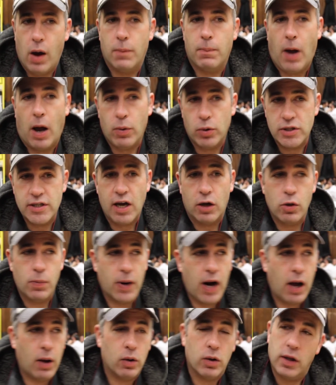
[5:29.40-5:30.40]
I will tell you,
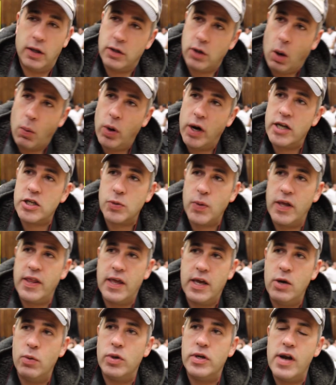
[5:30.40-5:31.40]
but I want to explain that
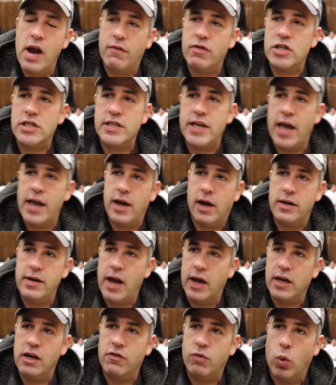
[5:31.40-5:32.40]
he would never say a
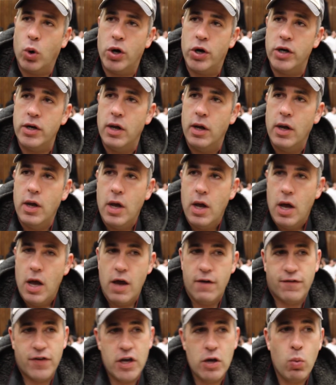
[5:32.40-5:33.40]
negative word.
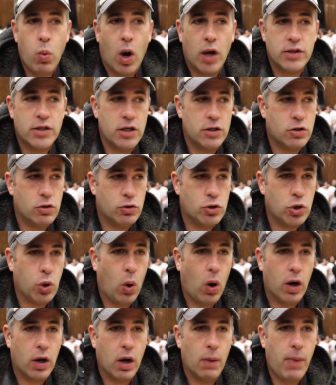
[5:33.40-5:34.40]
If he wanted to
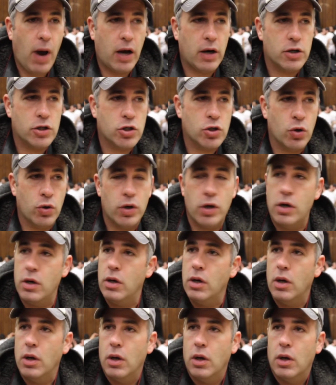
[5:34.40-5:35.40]
talk about a certain
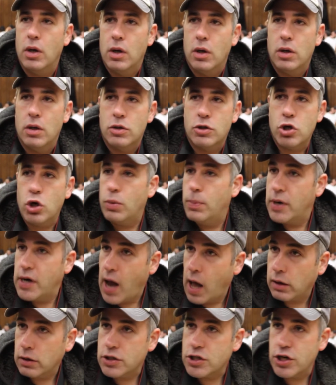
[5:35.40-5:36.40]

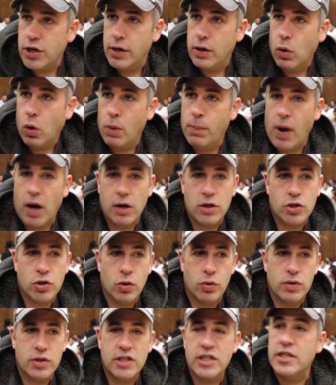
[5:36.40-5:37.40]
terminology or about a
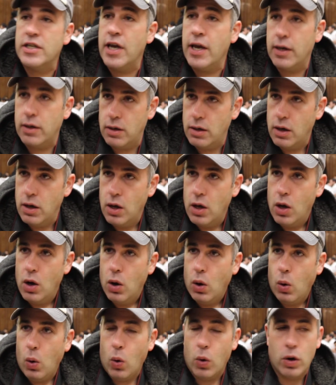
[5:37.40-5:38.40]
certain sin
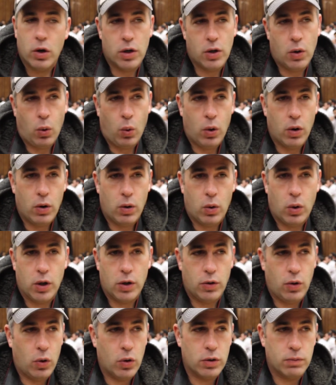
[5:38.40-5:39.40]

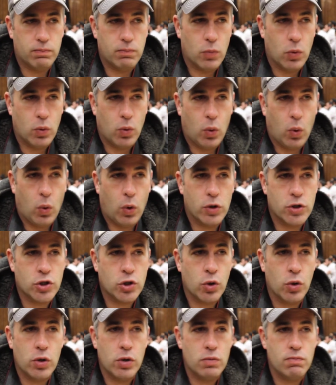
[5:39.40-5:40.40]
or a
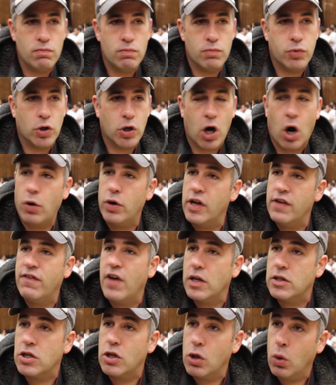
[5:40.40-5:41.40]
certain current
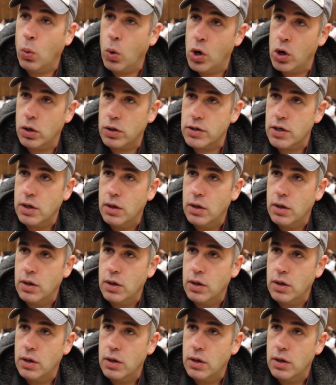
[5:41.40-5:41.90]
event in the world